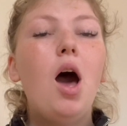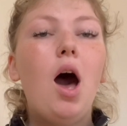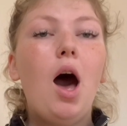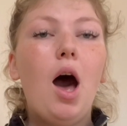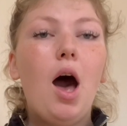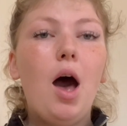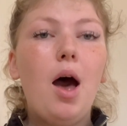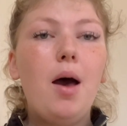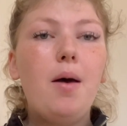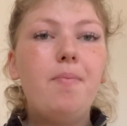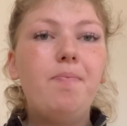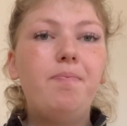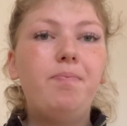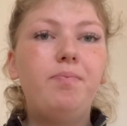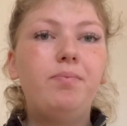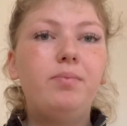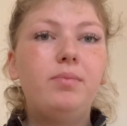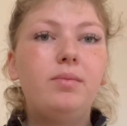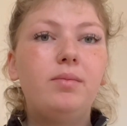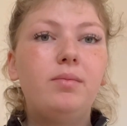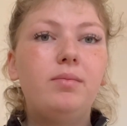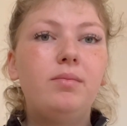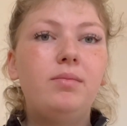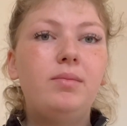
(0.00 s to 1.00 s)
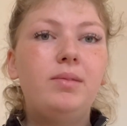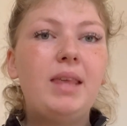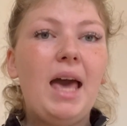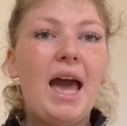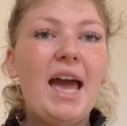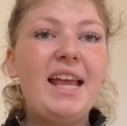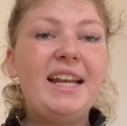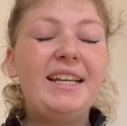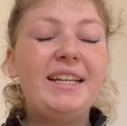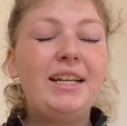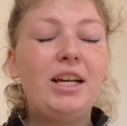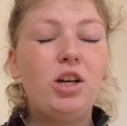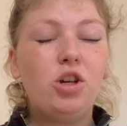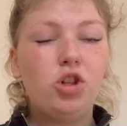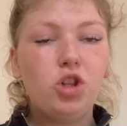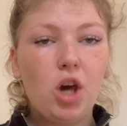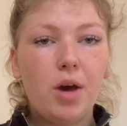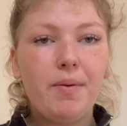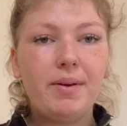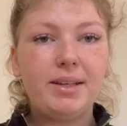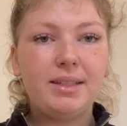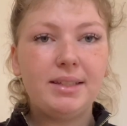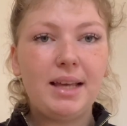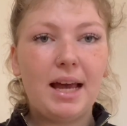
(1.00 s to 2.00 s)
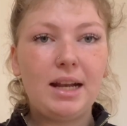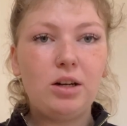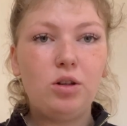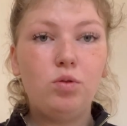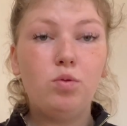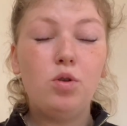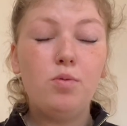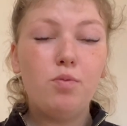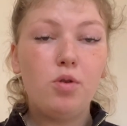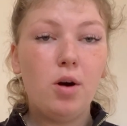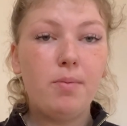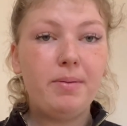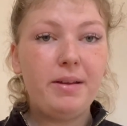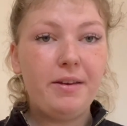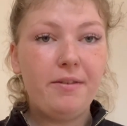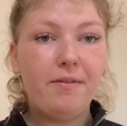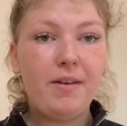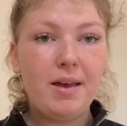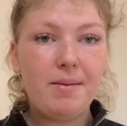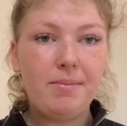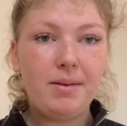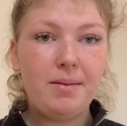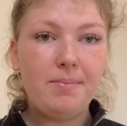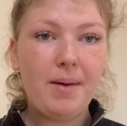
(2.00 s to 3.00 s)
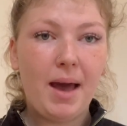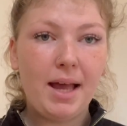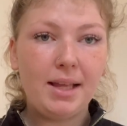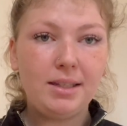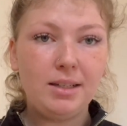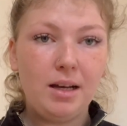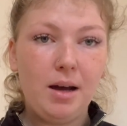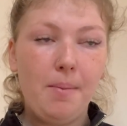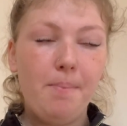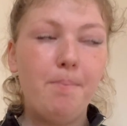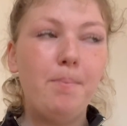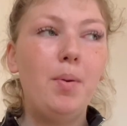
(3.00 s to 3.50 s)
then a showing saddle will probably fit me better.